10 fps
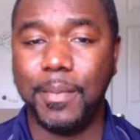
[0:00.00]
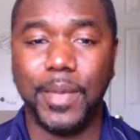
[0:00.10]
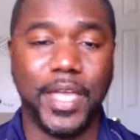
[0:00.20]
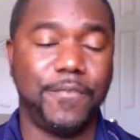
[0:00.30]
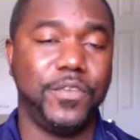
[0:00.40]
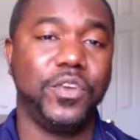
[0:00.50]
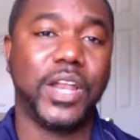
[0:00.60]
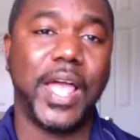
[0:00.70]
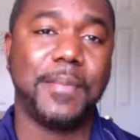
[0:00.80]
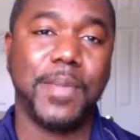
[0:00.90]
If you're
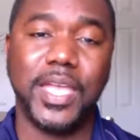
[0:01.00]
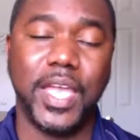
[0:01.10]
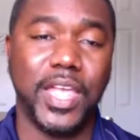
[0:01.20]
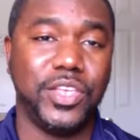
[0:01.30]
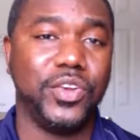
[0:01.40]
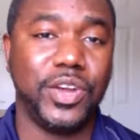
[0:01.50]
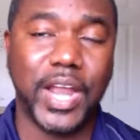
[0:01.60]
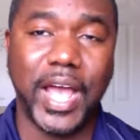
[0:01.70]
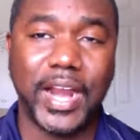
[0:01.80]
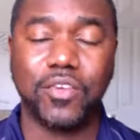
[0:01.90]
like me and you're
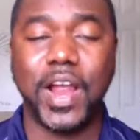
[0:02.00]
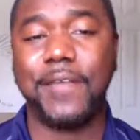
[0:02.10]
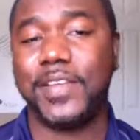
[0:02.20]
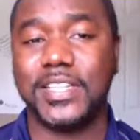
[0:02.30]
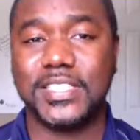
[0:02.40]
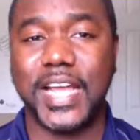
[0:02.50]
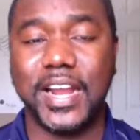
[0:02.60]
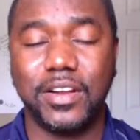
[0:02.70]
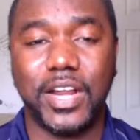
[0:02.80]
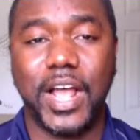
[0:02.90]
not a graphic
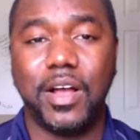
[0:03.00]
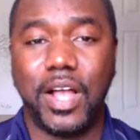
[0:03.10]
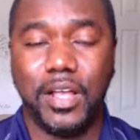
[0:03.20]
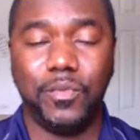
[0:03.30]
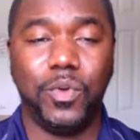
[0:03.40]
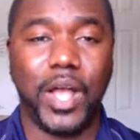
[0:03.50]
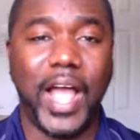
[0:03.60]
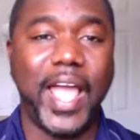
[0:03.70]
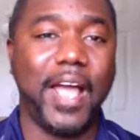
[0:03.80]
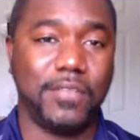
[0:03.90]
designer, now
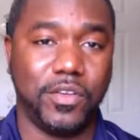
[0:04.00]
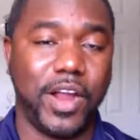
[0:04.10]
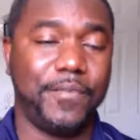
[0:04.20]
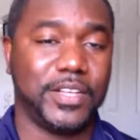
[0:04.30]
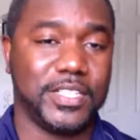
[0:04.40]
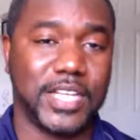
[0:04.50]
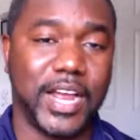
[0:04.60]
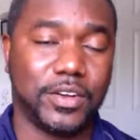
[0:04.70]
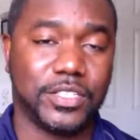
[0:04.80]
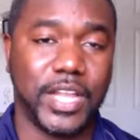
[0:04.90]
I have graphic
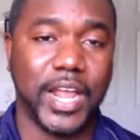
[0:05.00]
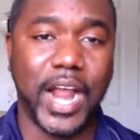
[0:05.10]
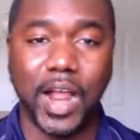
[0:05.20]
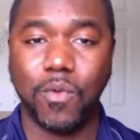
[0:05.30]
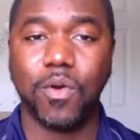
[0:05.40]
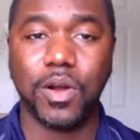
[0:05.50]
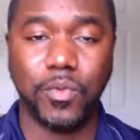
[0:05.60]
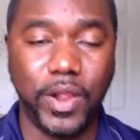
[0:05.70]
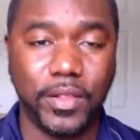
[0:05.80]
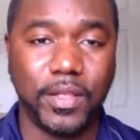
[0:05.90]
designers that I work
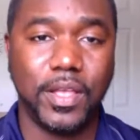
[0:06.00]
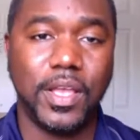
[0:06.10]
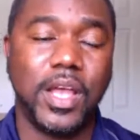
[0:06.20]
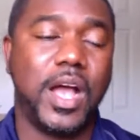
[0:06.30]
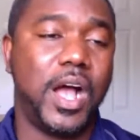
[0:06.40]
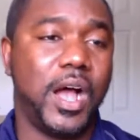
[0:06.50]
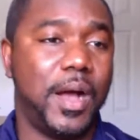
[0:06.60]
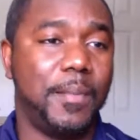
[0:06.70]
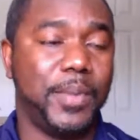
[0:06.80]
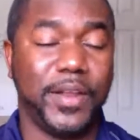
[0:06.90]
with,
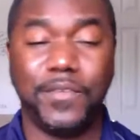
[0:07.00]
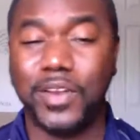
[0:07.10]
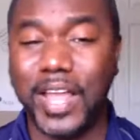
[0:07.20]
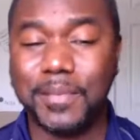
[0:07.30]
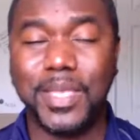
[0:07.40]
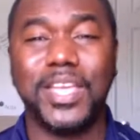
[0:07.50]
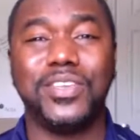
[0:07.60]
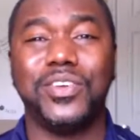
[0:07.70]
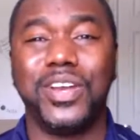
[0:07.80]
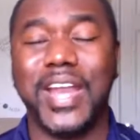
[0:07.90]
but if you're like me and
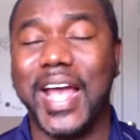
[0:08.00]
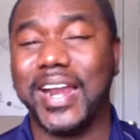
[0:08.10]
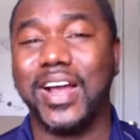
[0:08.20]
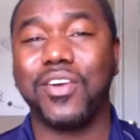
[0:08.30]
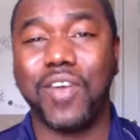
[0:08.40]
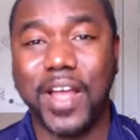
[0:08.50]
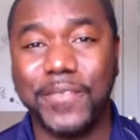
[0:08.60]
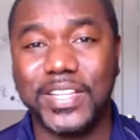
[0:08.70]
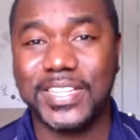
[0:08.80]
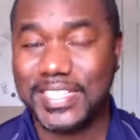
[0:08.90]
you're not a
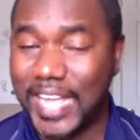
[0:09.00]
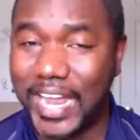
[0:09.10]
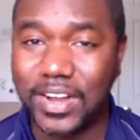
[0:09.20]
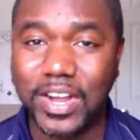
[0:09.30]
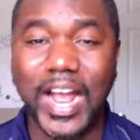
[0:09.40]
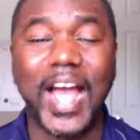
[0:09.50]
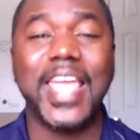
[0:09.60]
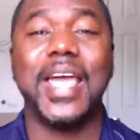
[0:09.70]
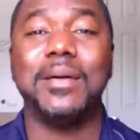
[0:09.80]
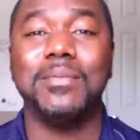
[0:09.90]
graphic designer,
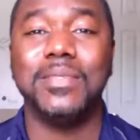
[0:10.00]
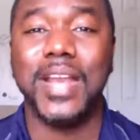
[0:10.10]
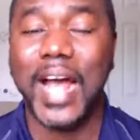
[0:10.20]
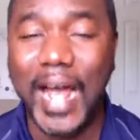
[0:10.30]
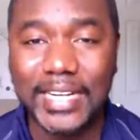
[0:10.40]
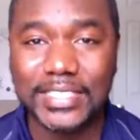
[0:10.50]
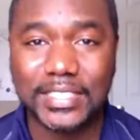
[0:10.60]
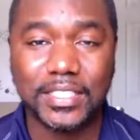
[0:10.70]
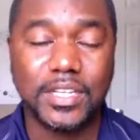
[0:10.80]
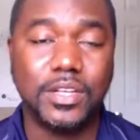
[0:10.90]
I am not.
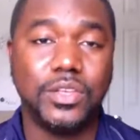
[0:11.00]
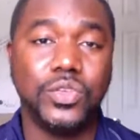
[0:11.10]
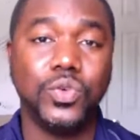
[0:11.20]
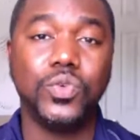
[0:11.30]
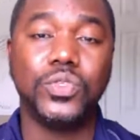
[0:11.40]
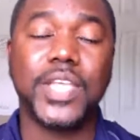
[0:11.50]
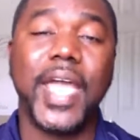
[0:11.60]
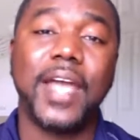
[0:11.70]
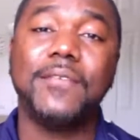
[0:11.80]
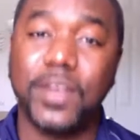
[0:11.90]
Use
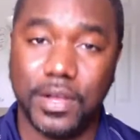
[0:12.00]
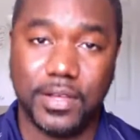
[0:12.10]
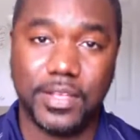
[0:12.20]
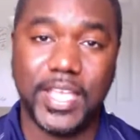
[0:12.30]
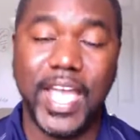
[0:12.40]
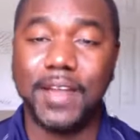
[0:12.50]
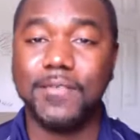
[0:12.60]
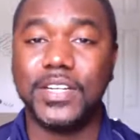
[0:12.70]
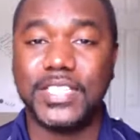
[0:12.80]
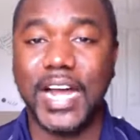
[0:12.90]
Canva,
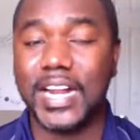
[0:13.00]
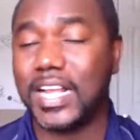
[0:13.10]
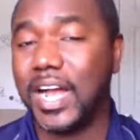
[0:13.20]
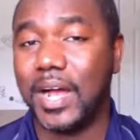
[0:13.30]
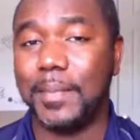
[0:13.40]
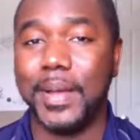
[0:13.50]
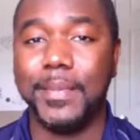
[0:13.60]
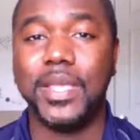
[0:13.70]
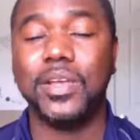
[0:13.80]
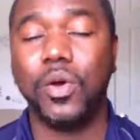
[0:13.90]
canva.com. I
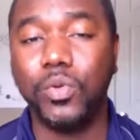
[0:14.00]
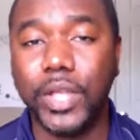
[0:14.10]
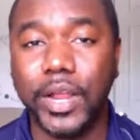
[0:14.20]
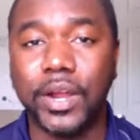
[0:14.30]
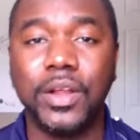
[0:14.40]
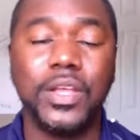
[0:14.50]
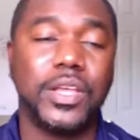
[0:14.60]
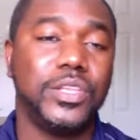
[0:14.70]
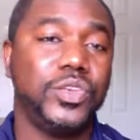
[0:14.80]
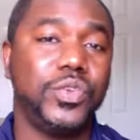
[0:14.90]
mean, go there.
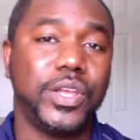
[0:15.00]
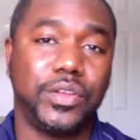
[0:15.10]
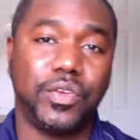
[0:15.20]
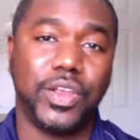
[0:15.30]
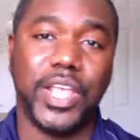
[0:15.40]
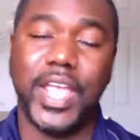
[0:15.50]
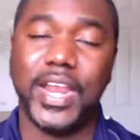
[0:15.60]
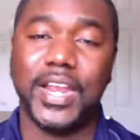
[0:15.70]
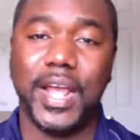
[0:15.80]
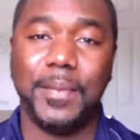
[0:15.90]
You can
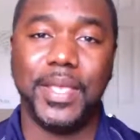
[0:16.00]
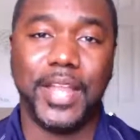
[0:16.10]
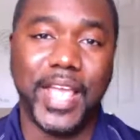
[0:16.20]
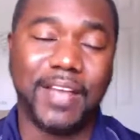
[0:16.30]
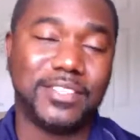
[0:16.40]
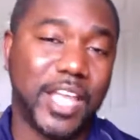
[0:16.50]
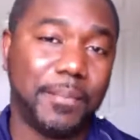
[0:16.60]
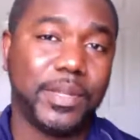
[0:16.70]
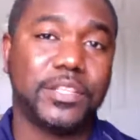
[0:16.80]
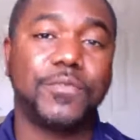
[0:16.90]
create, I mean, they have
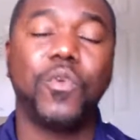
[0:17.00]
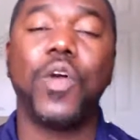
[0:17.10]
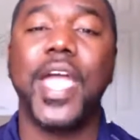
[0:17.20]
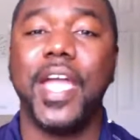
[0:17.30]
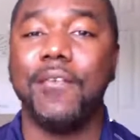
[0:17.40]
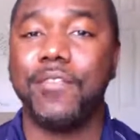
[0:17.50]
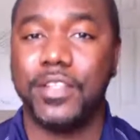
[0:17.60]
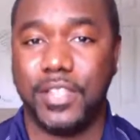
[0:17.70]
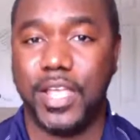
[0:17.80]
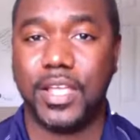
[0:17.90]
templates for
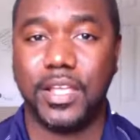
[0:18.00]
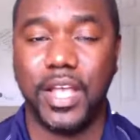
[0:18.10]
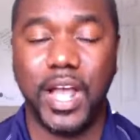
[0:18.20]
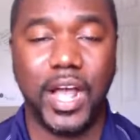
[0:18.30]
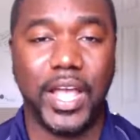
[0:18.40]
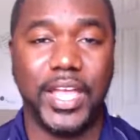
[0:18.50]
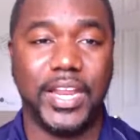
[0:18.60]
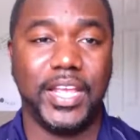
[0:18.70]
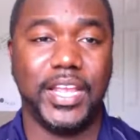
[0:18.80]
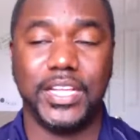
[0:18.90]
everything.
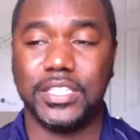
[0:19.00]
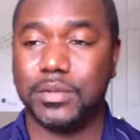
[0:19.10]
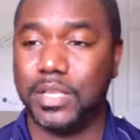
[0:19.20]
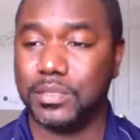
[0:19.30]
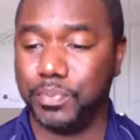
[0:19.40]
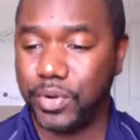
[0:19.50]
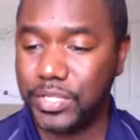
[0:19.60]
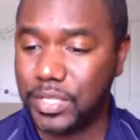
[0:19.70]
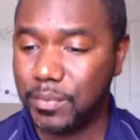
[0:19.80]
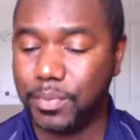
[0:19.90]
And it's pretty
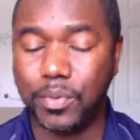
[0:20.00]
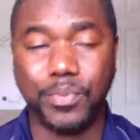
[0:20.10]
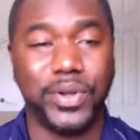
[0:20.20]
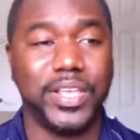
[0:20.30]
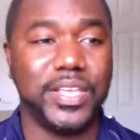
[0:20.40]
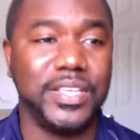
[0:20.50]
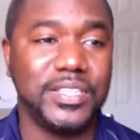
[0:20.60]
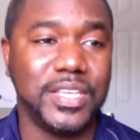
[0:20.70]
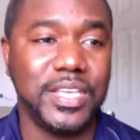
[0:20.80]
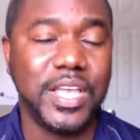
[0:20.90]
simple, pretty
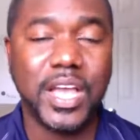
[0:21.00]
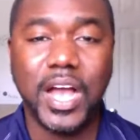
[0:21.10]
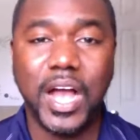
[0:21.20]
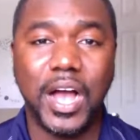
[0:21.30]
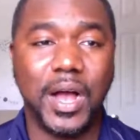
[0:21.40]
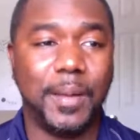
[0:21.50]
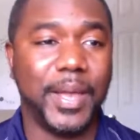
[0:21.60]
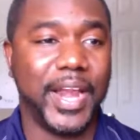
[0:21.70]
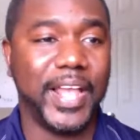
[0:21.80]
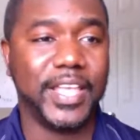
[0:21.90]
easy. And
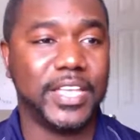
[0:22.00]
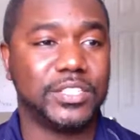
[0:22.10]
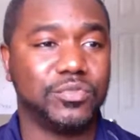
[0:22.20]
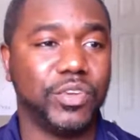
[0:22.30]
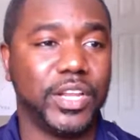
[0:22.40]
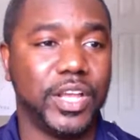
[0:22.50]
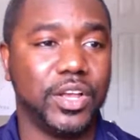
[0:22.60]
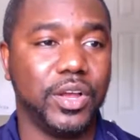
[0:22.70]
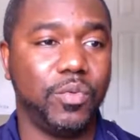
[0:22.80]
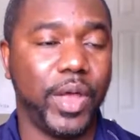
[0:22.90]
I think it's really a
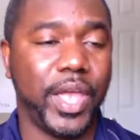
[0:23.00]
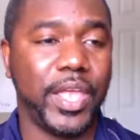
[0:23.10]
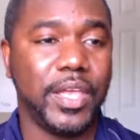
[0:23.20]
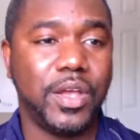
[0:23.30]
good way